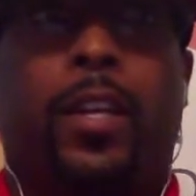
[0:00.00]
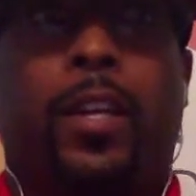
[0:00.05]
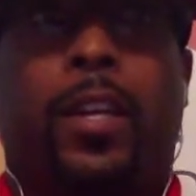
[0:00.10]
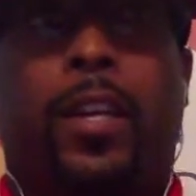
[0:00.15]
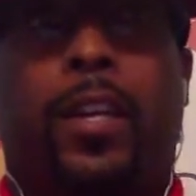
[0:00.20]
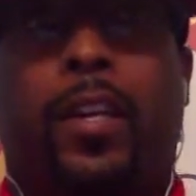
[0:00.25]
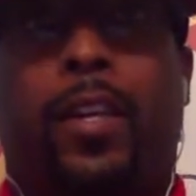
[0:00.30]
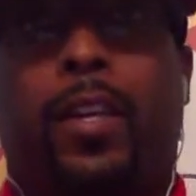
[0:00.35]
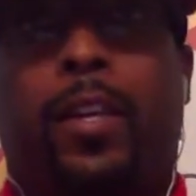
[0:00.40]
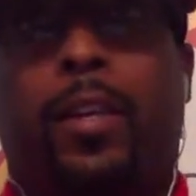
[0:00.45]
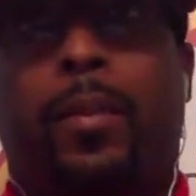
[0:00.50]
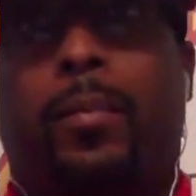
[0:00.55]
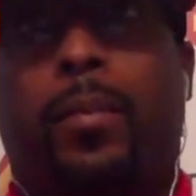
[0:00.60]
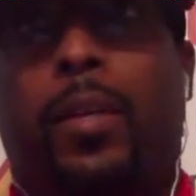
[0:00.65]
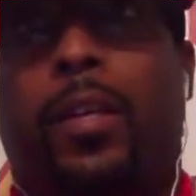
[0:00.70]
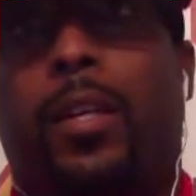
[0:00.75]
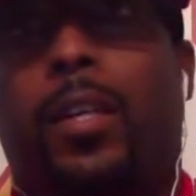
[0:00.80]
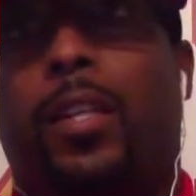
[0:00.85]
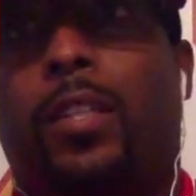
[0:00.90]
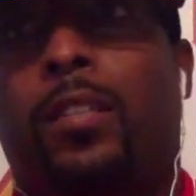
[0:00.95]
And
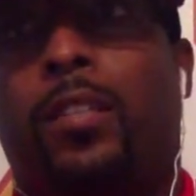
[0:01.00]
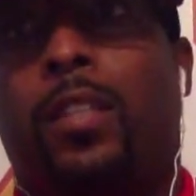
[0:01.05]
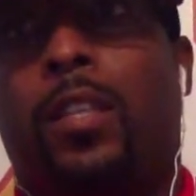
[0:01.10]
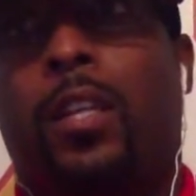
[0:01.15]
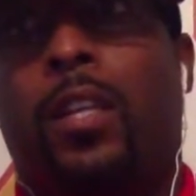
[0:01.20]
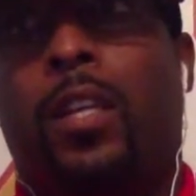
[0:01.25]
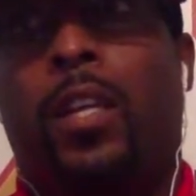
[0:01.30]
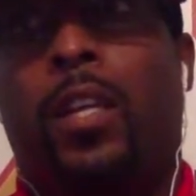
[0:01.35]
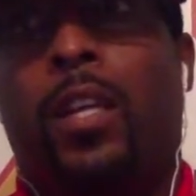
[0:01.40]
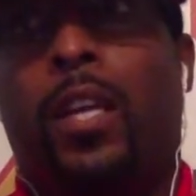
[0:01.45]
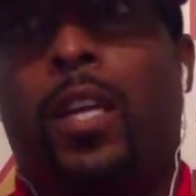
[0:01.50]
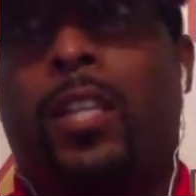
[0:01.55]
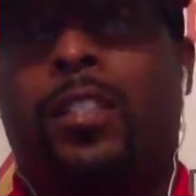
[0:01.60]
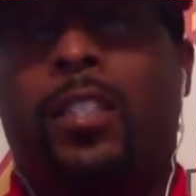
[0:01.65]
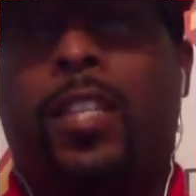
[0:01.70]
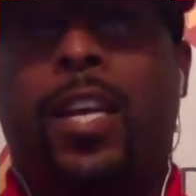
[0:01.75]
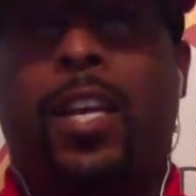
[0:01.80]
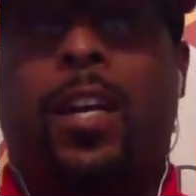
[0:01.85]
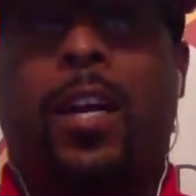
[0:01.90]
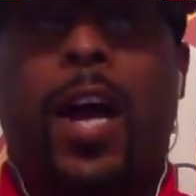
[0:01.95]
because
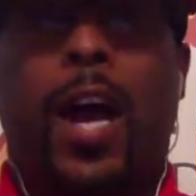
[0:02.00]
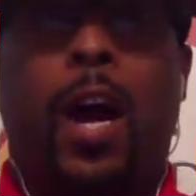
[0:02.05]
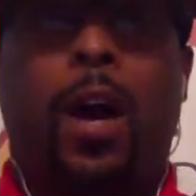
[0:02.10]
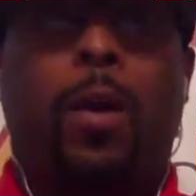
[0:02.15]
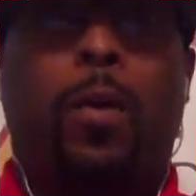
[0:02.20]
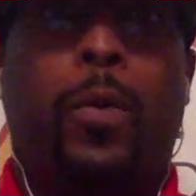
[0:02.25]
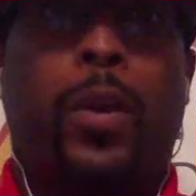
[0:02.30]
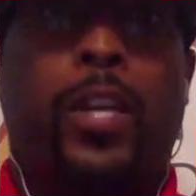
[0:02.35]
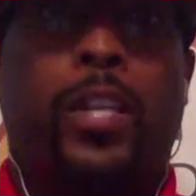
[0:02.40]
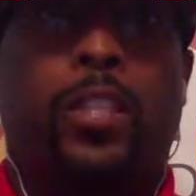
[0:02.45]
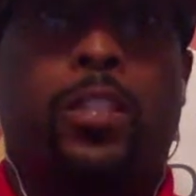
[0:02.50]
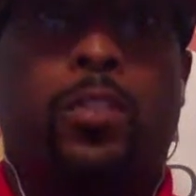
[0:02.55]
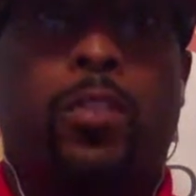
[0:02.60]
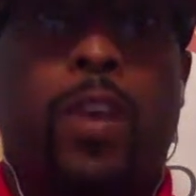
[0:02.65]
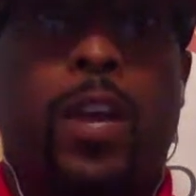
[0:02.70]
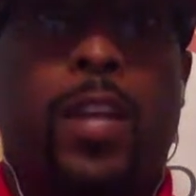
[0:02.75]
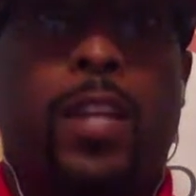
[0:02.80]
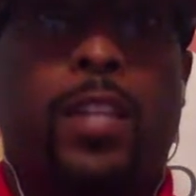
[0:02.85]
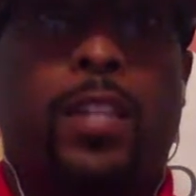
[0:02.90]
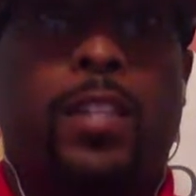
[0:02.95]
instead of always
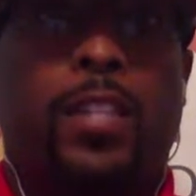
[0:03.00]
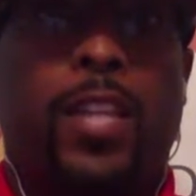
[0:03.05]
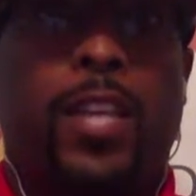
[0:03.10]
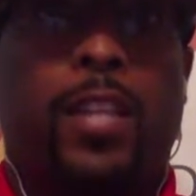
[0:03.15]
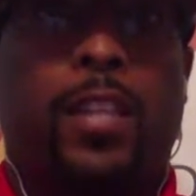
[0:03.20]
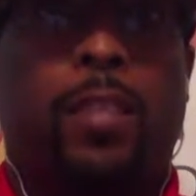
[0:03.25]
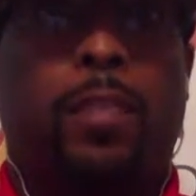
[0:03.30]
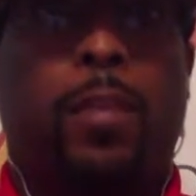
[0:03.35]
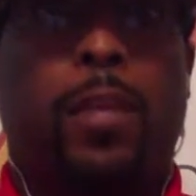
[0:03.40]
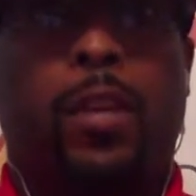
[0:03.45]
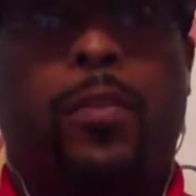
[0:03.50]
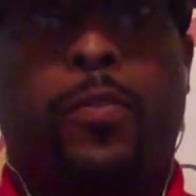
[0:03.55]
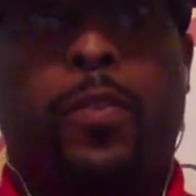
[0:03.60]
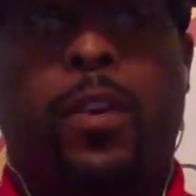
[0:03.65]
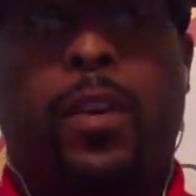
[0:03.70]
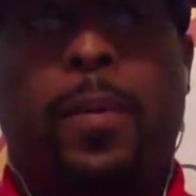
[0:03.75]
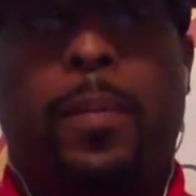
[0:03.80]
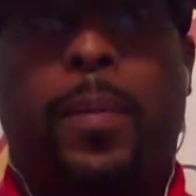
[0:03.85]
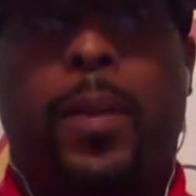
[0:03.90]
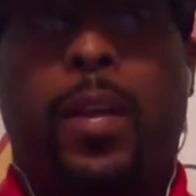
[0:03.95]
trying to take the money
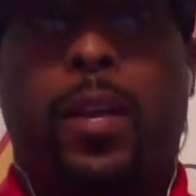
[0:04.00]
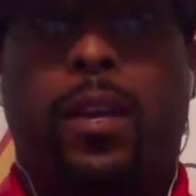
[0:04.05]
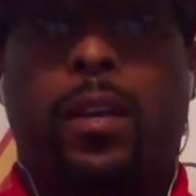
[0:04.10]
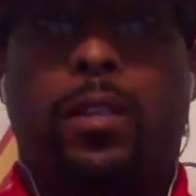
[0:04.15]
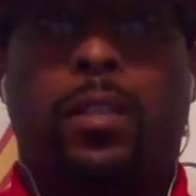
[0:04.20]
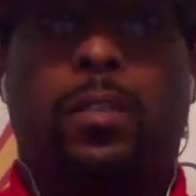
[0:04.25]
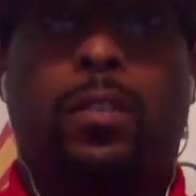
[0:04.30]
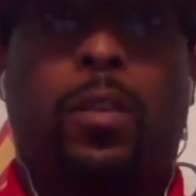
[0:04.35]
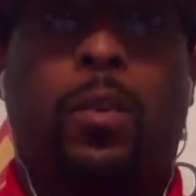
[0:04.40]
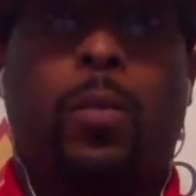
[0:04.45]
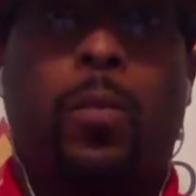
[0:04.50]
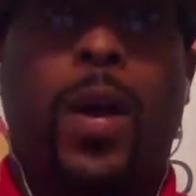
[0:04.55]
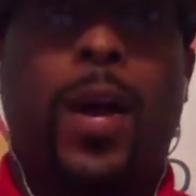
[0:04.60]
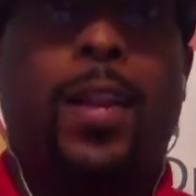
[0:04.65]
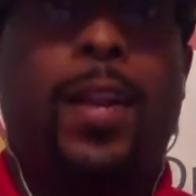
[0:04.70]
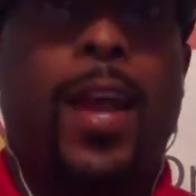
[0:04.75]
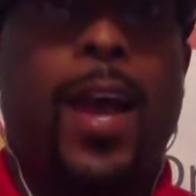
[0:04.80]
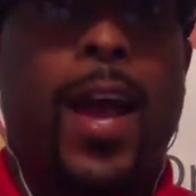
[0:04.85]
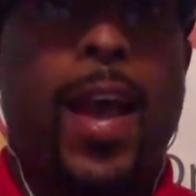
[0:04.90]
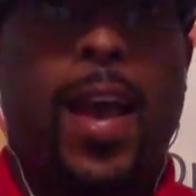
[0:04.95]
from the players, why
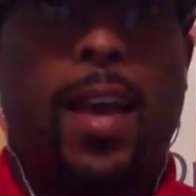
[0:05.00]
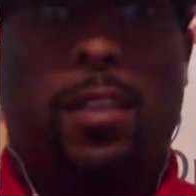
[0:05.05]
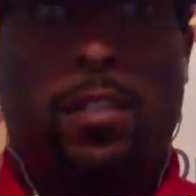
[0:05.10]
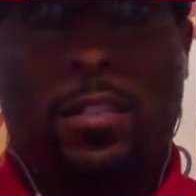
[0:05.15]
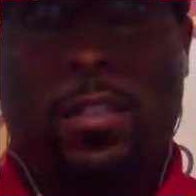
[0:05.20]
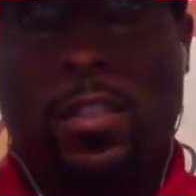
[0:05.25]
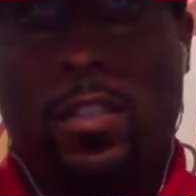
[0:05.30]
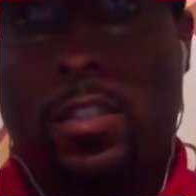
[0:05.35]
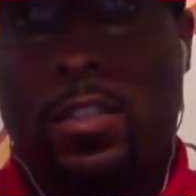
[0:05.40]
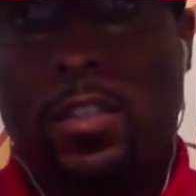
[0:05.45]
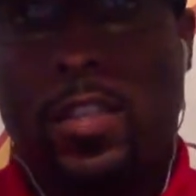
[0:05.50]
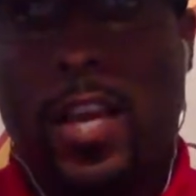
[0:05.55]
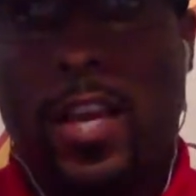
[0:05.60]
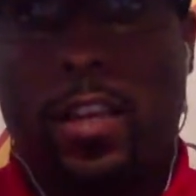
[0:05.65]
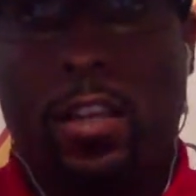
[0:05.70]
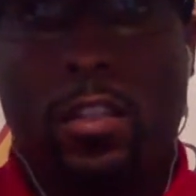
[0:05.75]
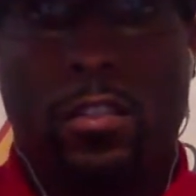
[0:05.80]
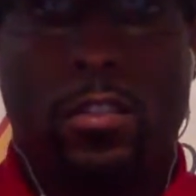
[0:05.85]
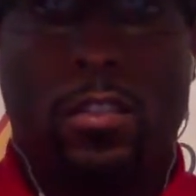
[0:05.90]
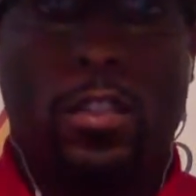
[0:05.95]
not ask the
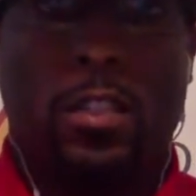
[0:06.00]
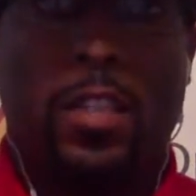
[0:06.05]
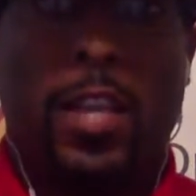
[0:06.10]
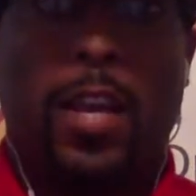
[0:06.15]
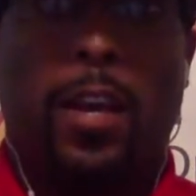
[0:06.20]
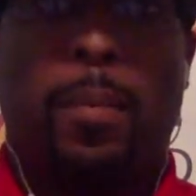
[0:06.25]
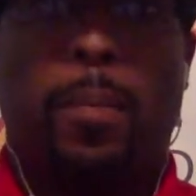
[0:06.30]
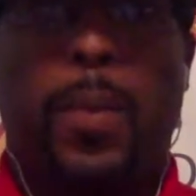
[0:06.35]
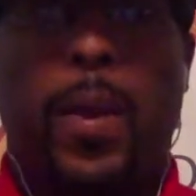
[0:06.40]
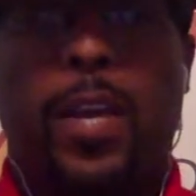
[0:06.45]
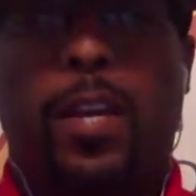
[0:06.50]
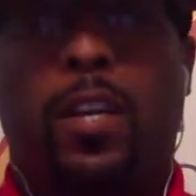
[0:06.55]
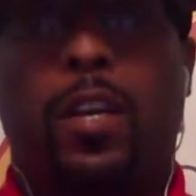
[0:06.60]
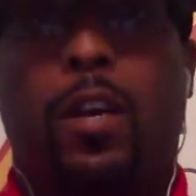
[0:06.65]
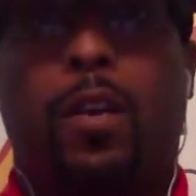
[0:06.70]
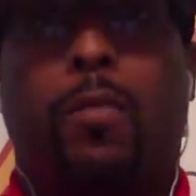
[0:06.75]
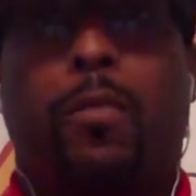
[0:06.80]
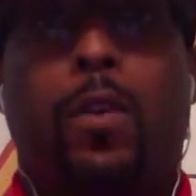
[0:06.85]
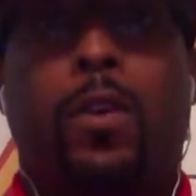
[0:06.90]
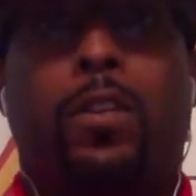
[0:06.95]
executives to take a pay
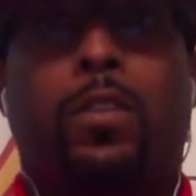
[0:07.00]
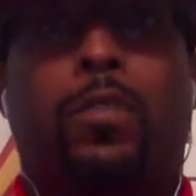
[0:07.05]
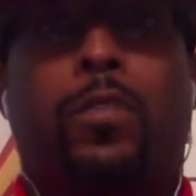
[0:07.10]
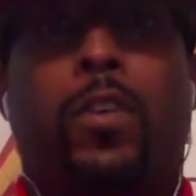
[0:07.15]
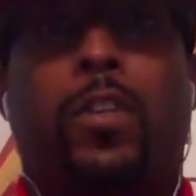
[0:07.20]
cut first?